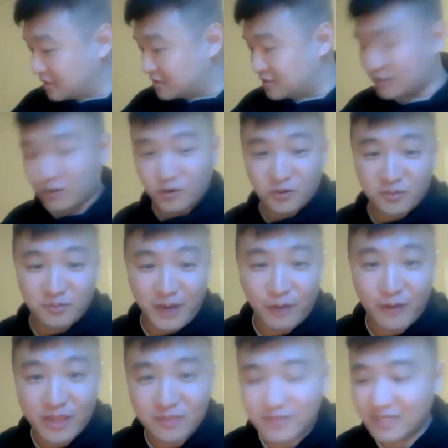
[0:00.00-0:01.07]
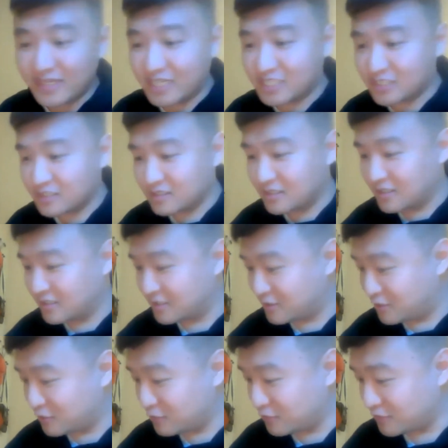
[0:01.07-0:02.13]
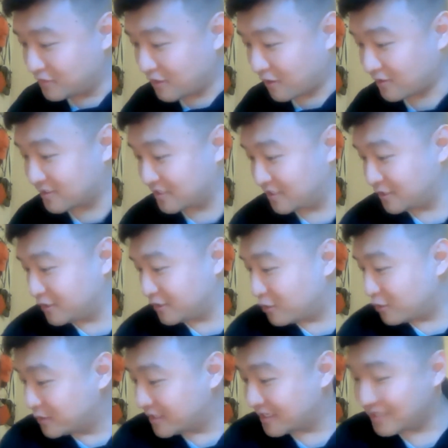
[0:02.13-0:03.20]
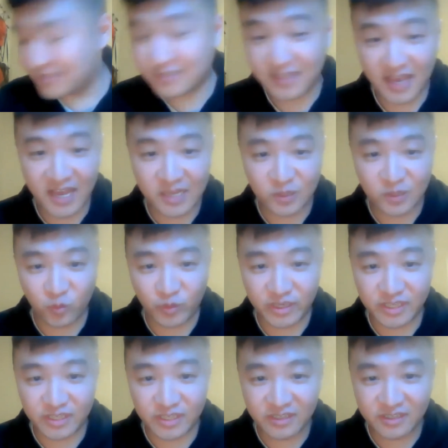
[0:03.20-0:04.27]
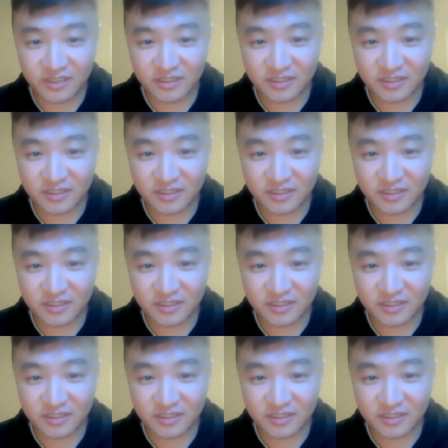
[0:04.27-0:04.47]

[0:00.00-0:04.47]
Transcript: so my recommendation to our CEO is that we